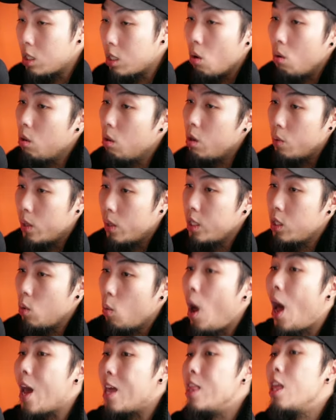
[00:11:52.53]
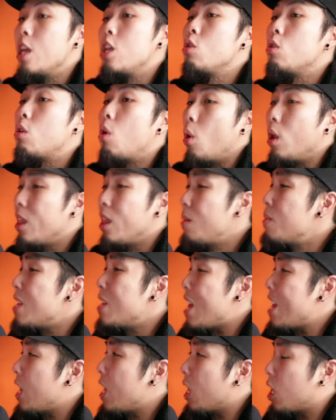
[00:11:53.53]
That's the only reason why. And then right. you go
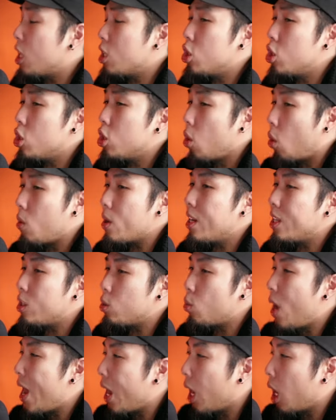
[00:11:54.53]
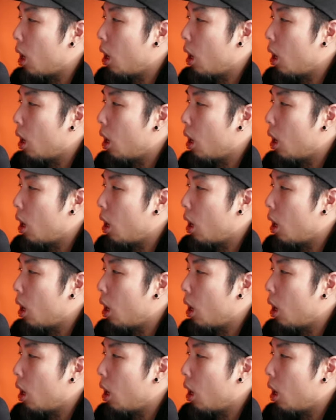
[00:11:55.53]
eliminate it because you're in its way.